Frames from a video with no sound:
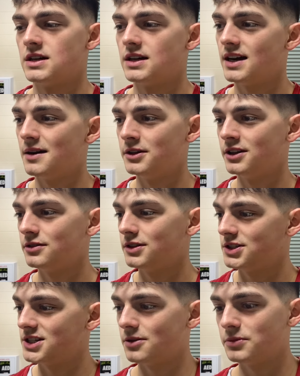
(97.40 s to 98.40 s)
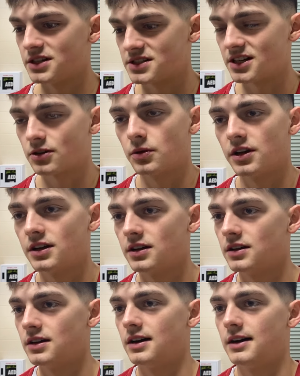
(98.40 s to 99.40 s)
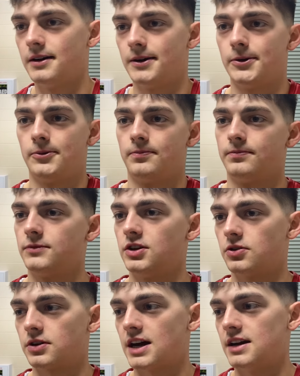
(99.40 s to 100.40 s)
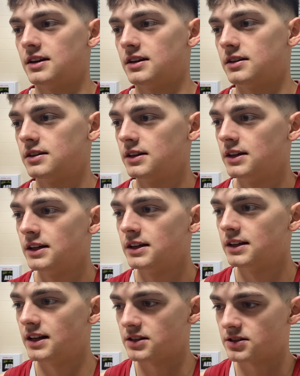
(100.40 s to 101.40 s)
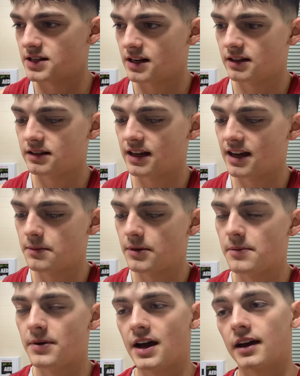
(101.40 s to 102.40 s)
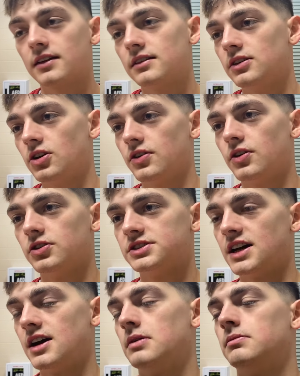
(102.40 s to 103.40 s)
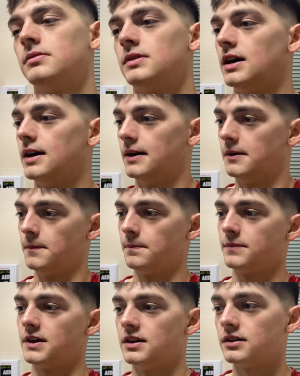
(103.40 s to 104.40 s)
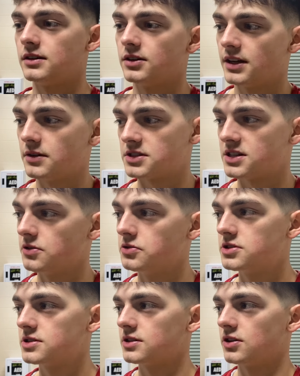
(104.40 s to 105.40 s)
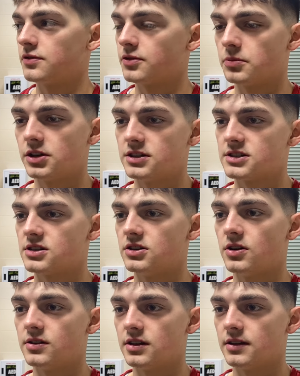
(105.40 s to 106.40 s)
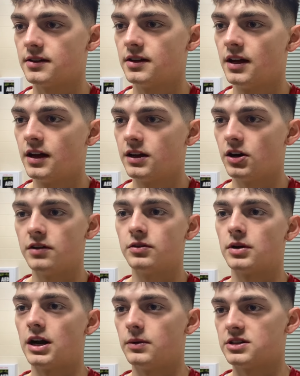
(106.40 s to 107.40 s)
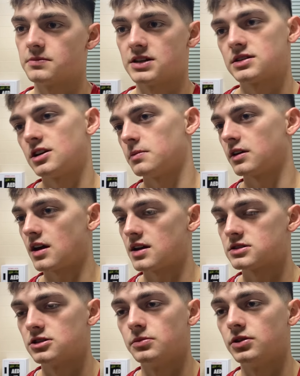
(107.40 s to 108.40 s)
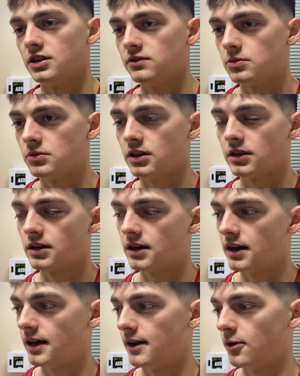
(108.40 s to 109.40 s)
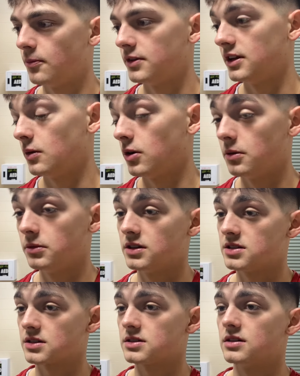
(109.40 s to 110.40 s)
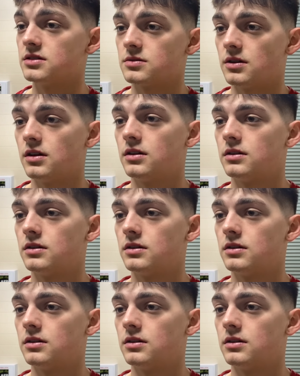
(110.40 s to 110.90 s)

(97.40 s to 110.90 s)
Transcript: I mean, they were just telling me to stick with it. You know, kind of, they were saying that they had my back, you know, the whole time. And, you know, that was huge, you know, for me, just to know that, you know, even when I was messing up, the guys still believed in me, and they wanted me to succeed as well.